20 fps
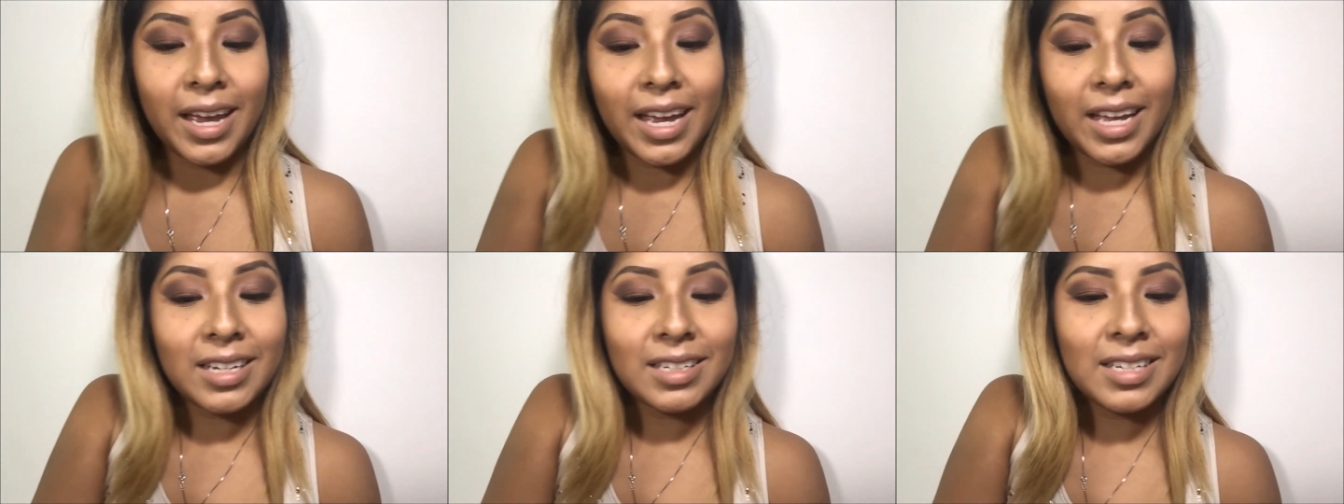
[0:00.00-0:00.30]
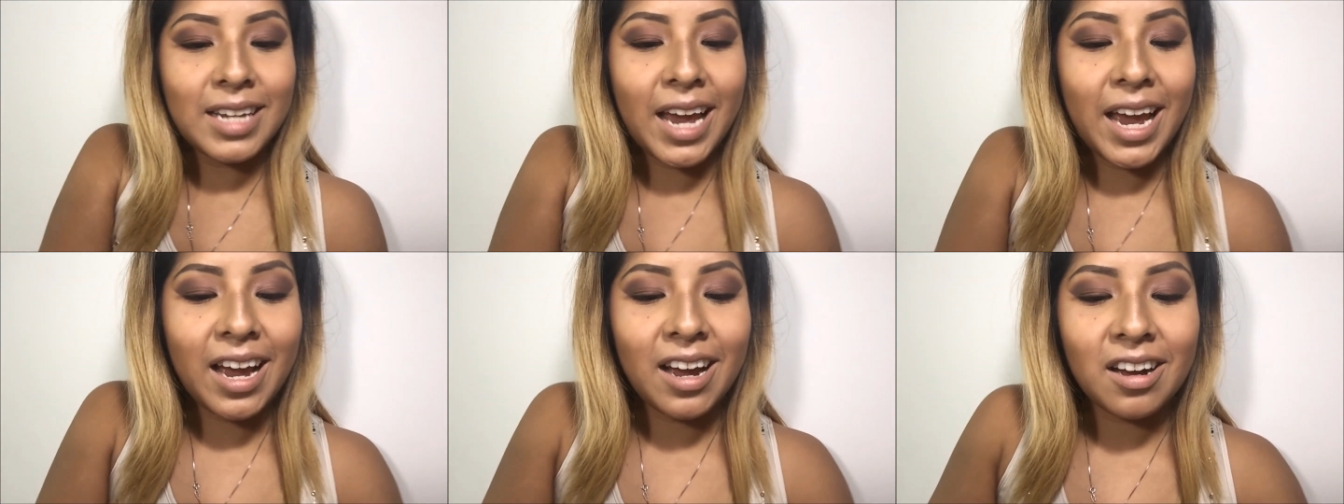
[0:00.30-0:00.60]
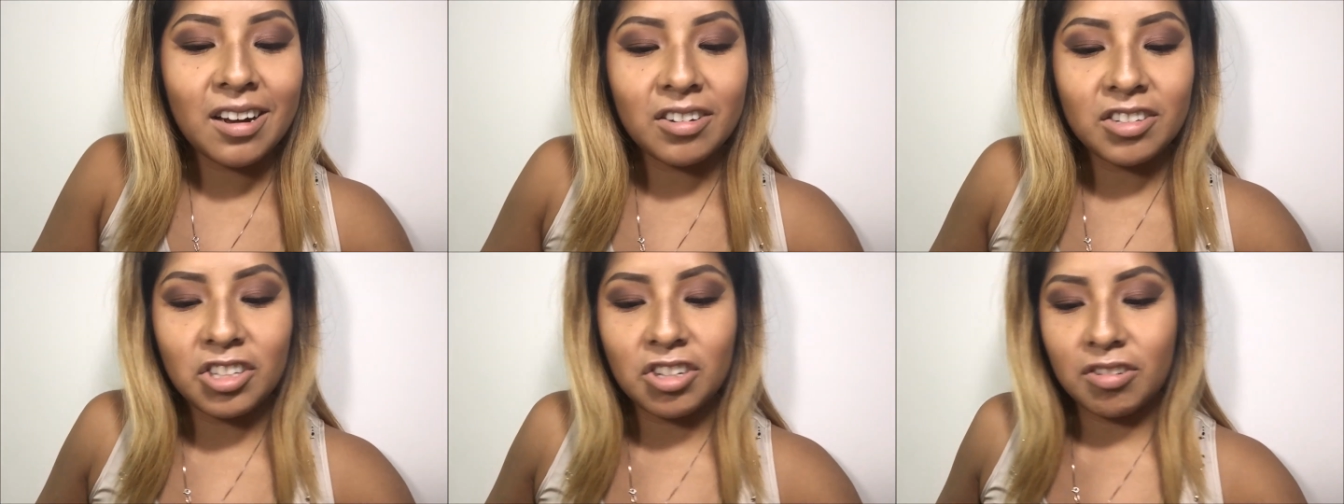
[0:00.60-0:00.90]
And
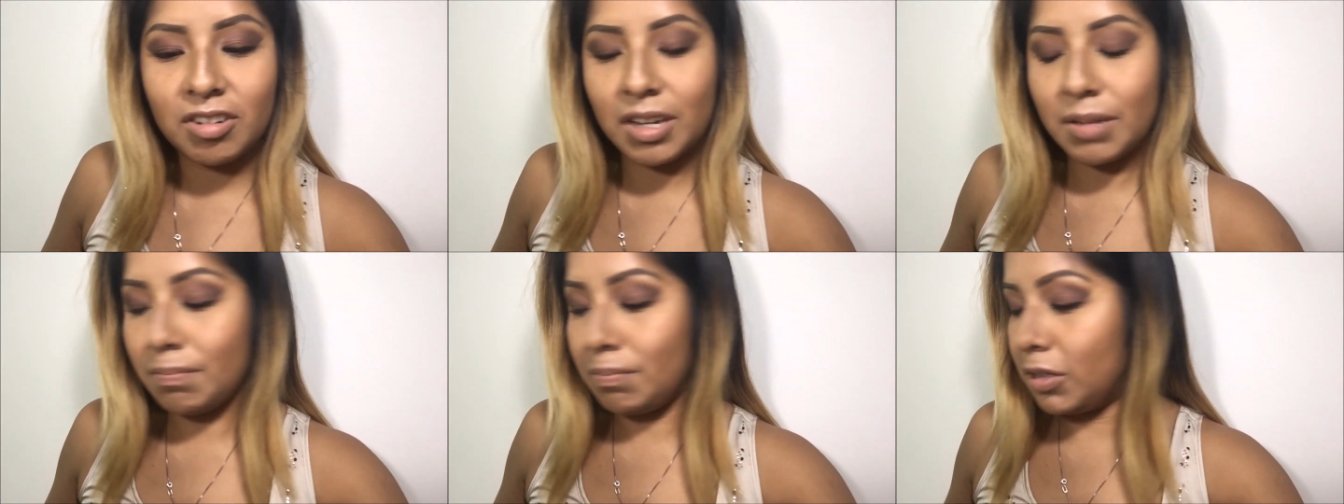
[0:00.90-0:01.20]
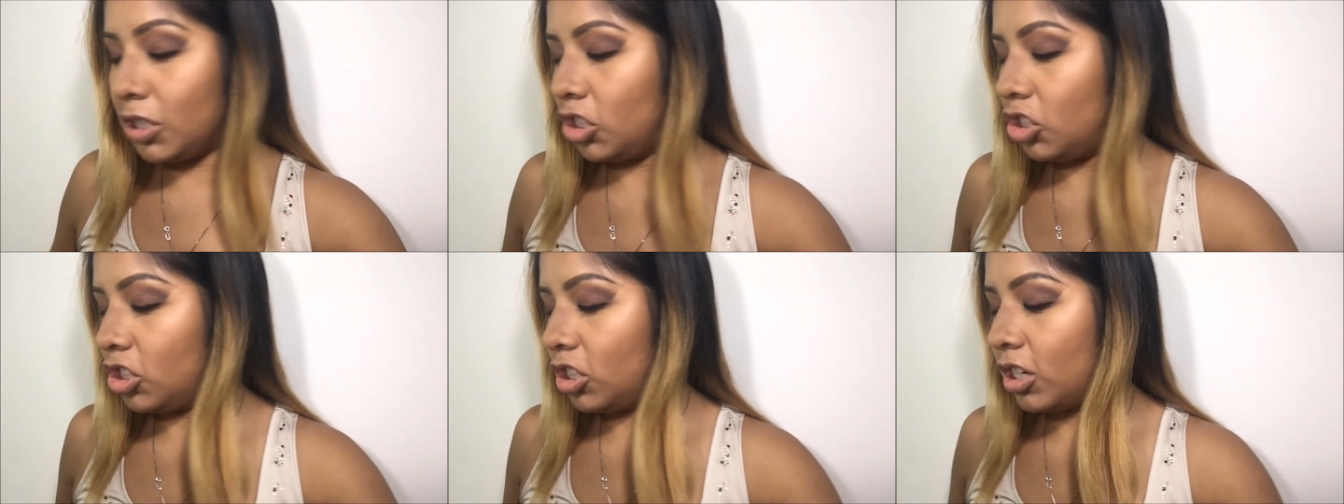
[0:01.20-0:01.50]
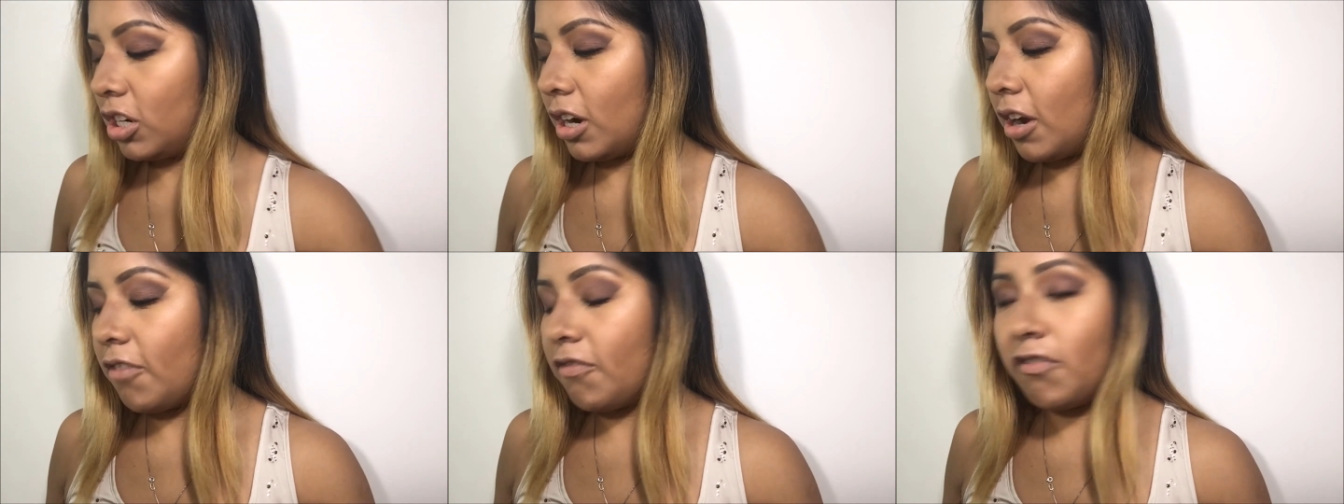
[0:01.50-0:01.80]
now you can put
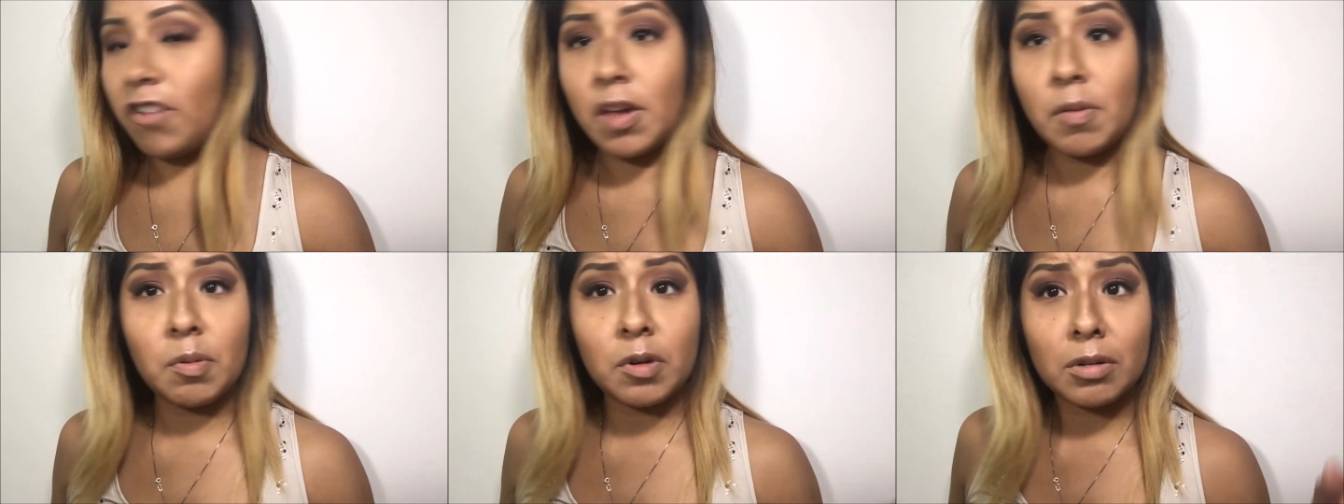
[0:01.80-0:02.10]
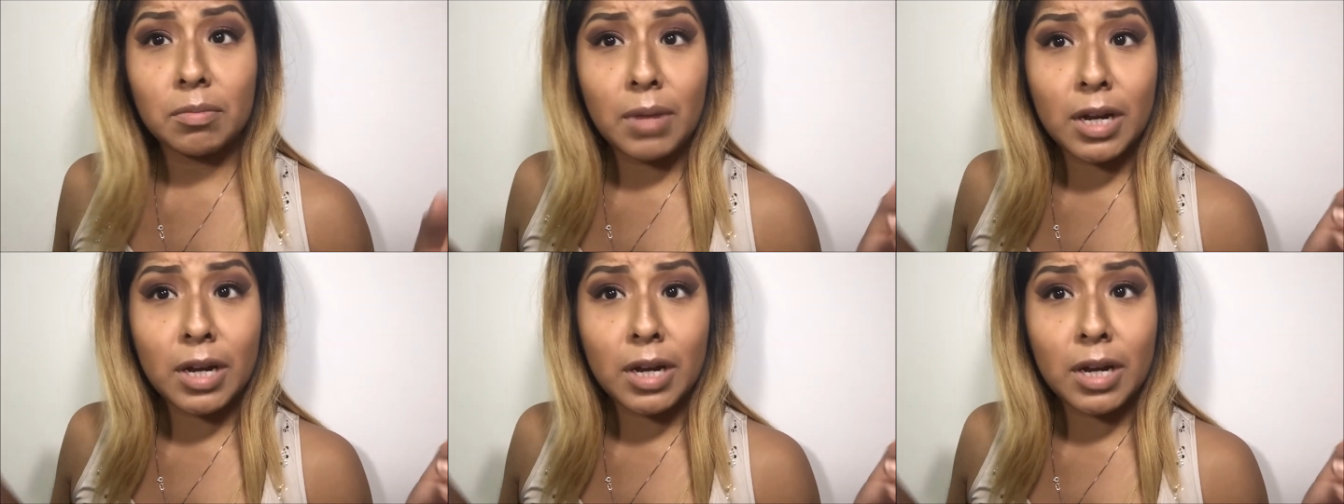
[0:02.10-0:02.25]
your favorite